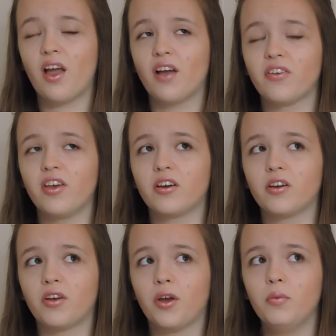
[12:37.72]
I think I
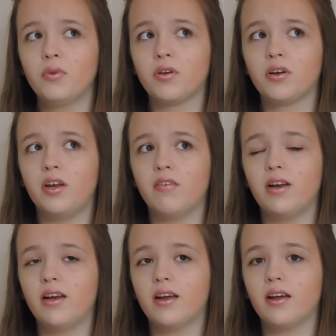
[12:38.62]
could cope with not
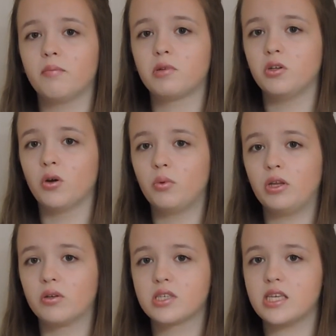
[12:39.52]
hearing, but not with
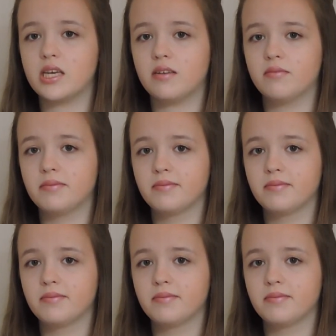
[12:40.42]
not seeing.